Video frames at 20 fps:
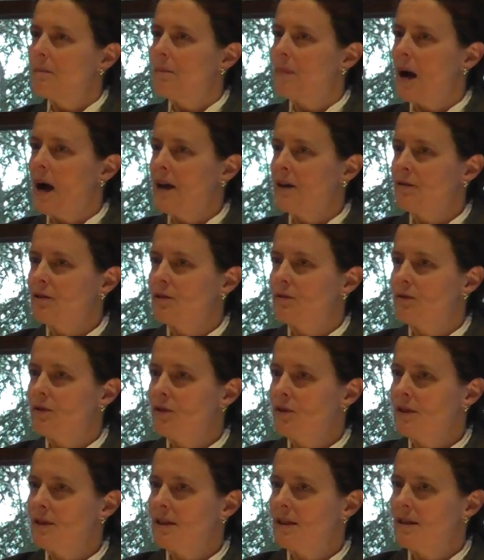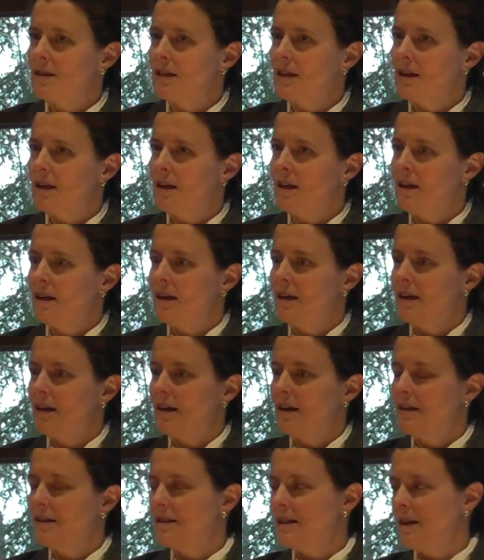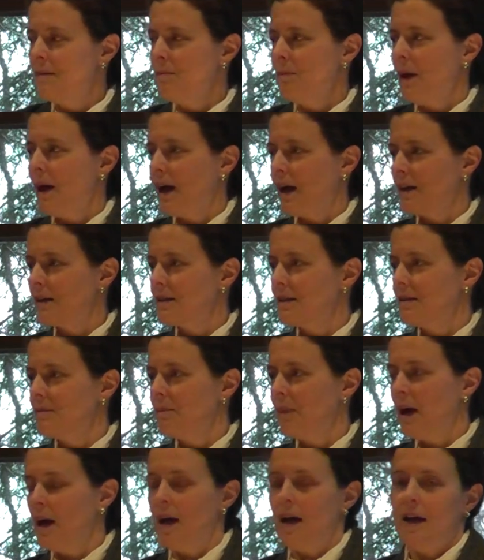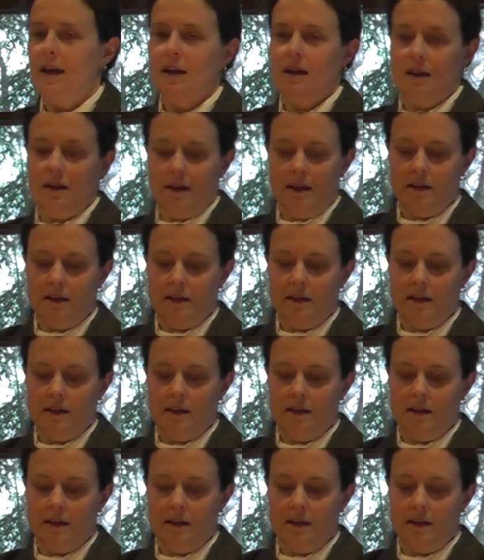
biodiversity is impacted by